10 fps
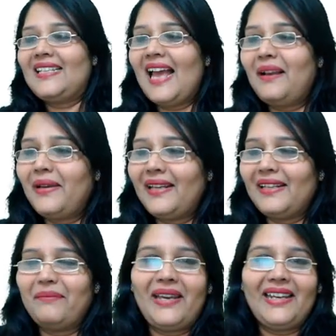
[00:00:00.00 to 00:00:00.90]
Tell me
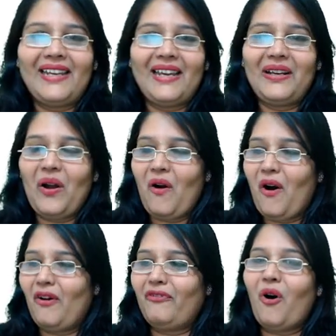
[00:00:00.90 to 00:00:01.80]
the meaning
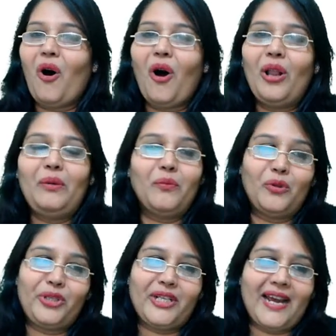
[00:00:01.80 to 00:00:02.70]
of all
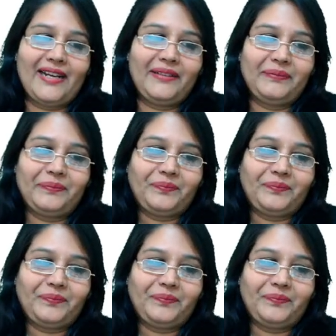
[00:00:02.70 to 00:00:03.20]
moonshine.